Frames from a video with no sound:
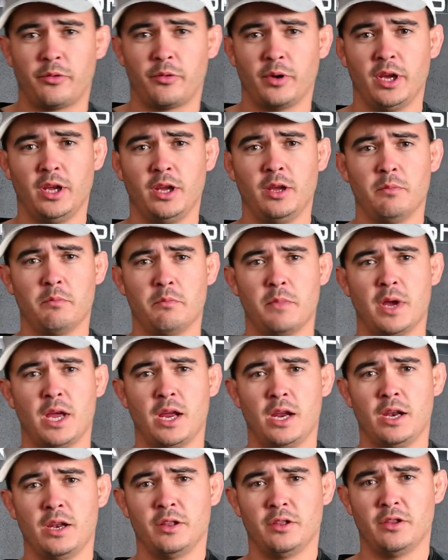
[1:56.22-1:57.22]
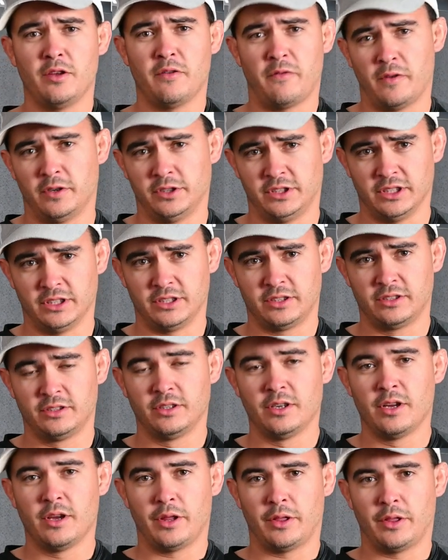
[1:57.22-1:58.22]
three main differences,
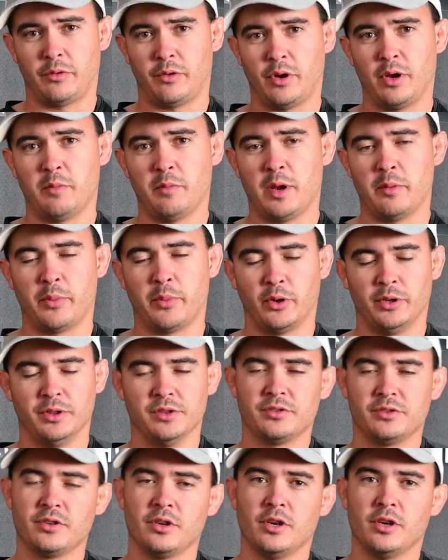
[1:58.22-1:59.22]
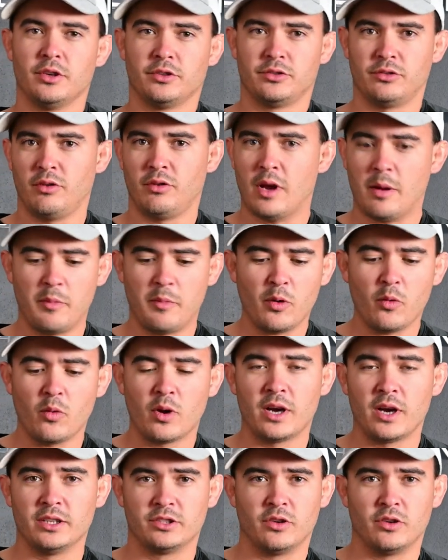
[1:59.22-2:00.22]
three main points. So number
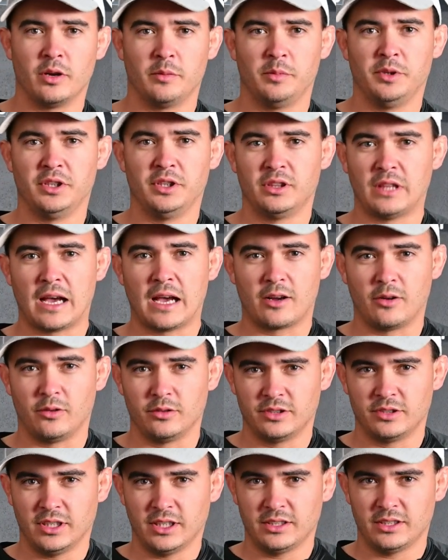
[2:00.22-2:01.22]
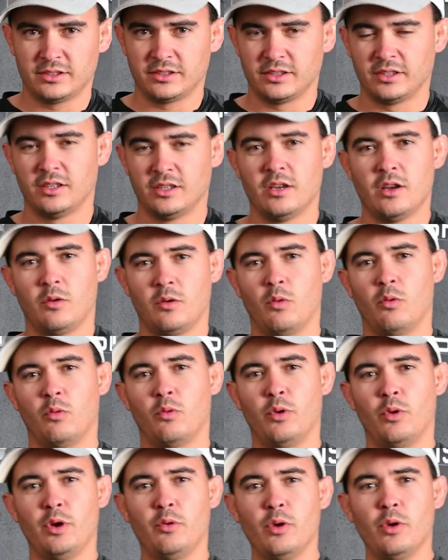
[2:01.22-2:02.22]
one is going to be the tackle size. When
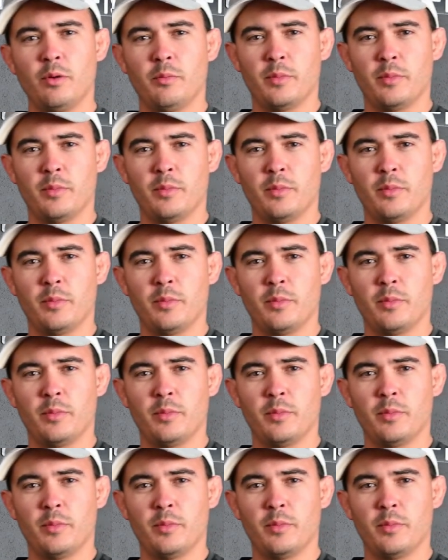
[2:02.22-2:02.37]
we were